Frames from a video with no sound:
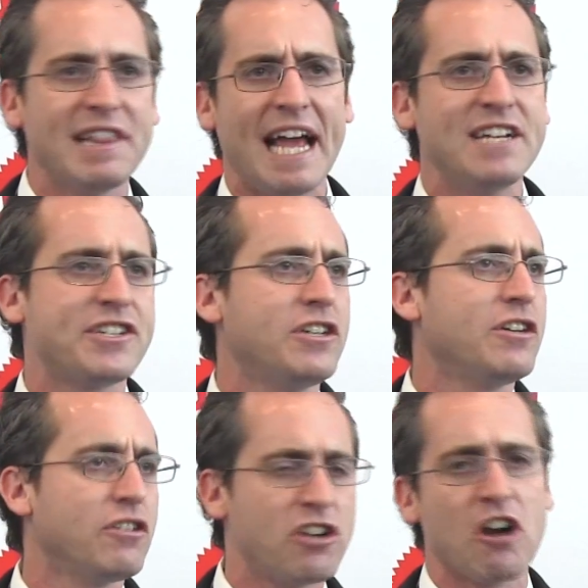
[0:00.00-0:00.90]

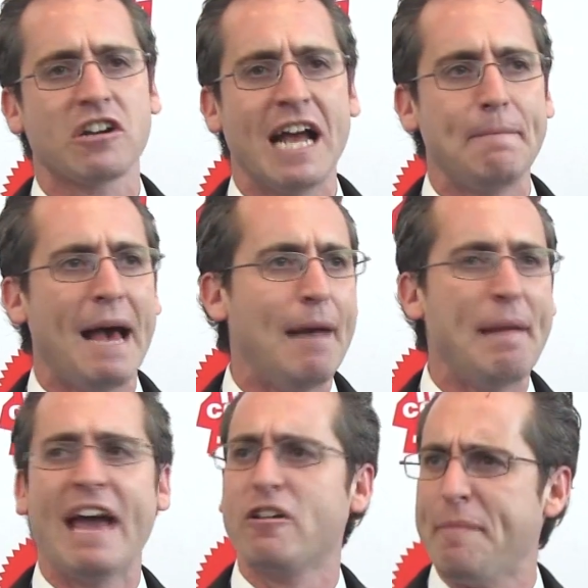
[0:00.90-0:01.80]
Lantern or Dark Knight
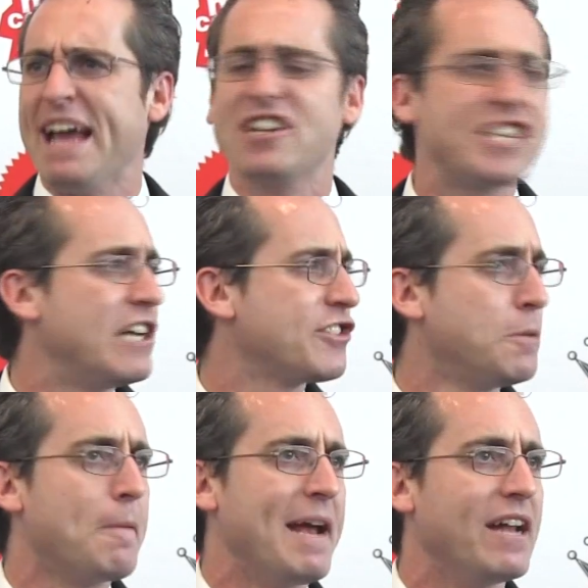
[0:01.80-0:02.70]
Batman or Man of Steel
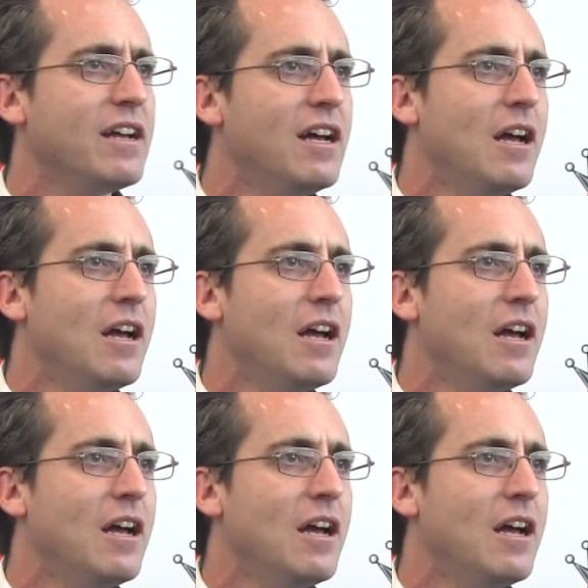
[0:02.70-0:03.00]
Superman.